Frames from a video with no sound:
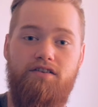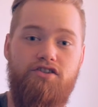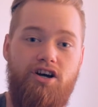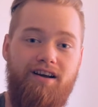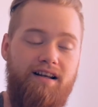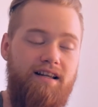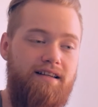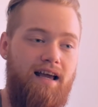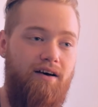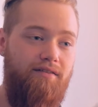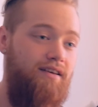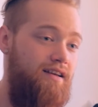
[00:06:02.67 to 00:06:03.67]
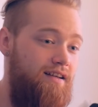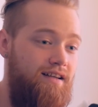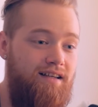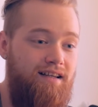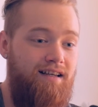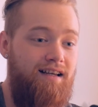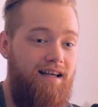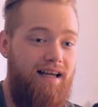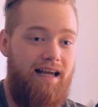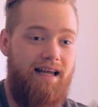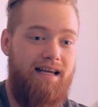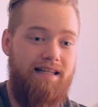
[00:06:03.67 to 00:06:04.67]
and chugging it down,
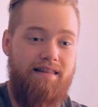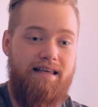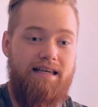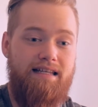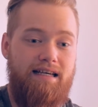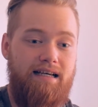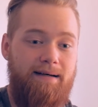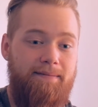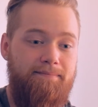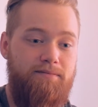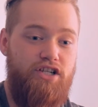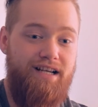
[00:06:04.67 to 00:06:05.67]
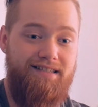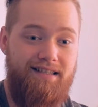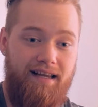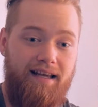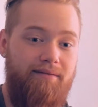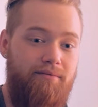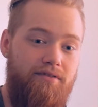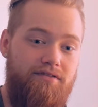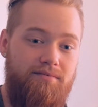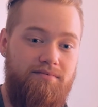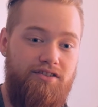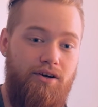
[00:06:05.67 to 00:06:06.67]
and then chasing it with
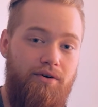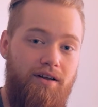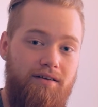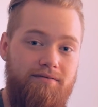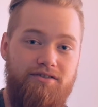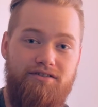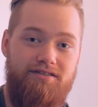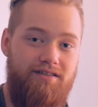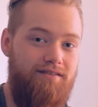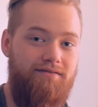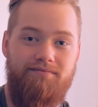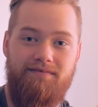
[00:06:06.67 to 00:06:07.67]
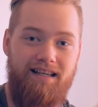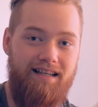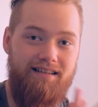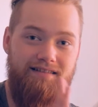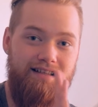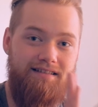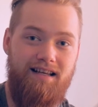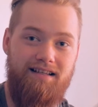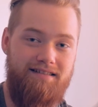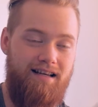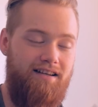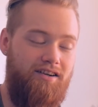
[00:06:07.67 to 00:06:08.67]
some soda just to get the
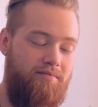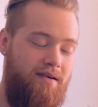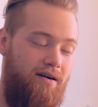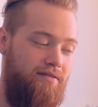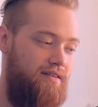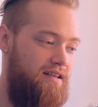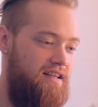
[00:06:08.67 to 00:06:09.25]
taste out of your mouth.